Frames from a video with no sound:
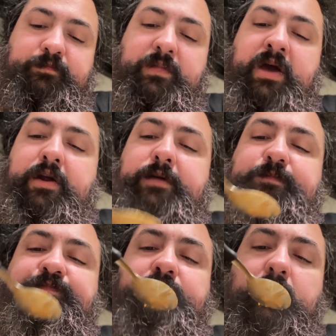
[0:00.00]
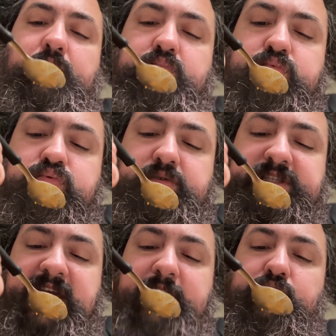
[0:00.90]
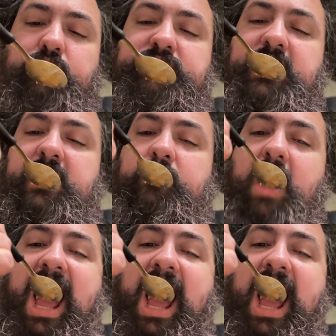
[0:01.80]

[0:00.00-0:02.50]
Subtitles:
at our scheduled time.